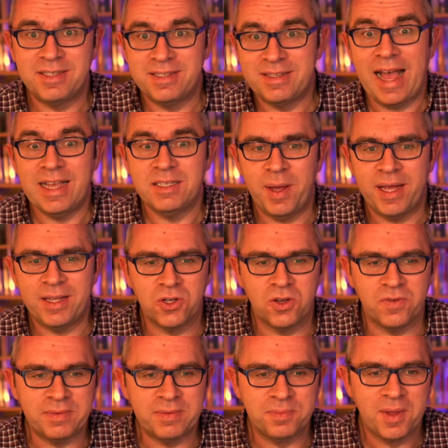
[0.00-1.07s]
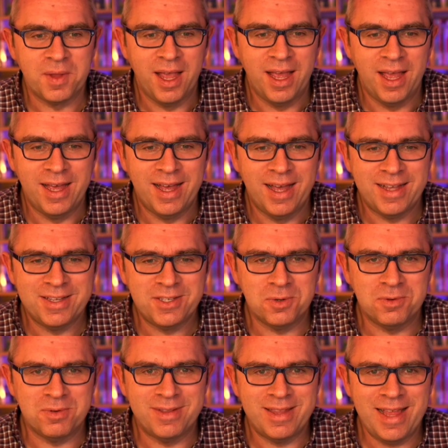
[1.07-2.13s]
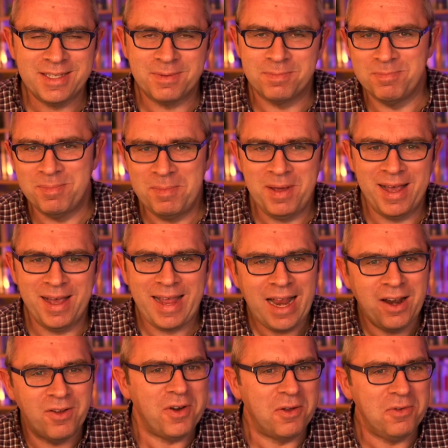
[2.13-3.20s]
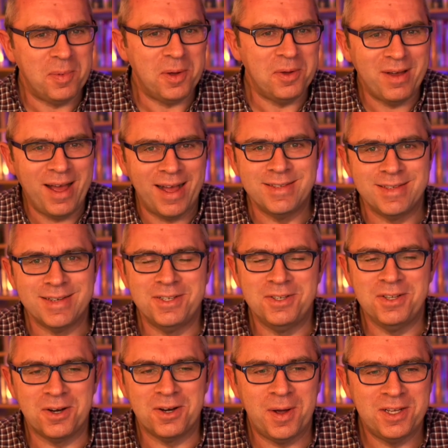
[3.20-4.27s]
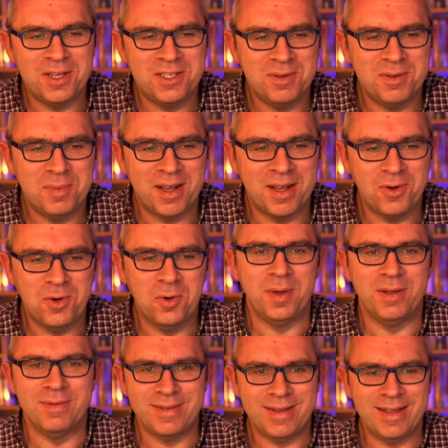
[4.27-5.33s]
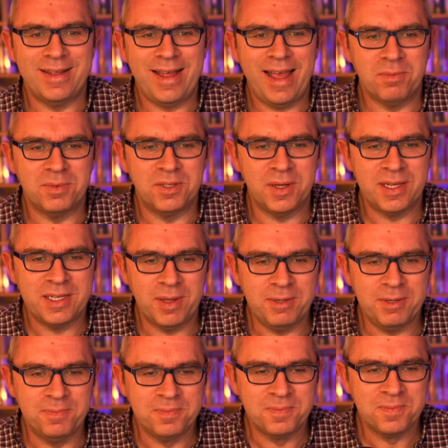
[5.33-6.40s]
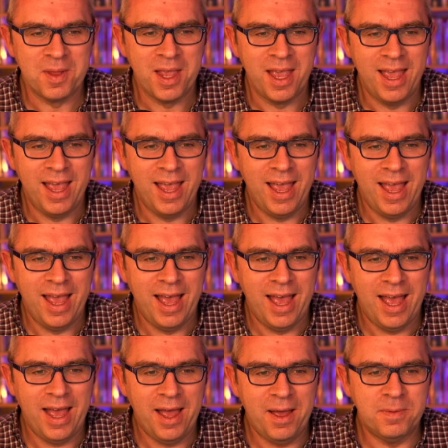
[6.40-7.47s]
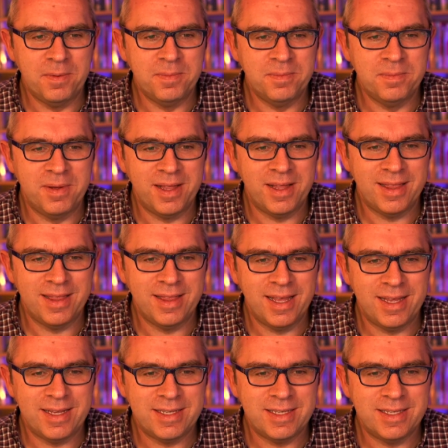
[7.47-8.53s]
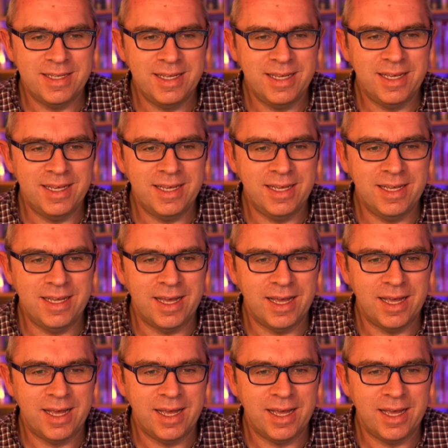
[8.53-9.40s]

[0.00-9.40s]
aspects of it. So that's maybe a kind of roundabout answer to your question, but I hope it helps to explain. Let's see.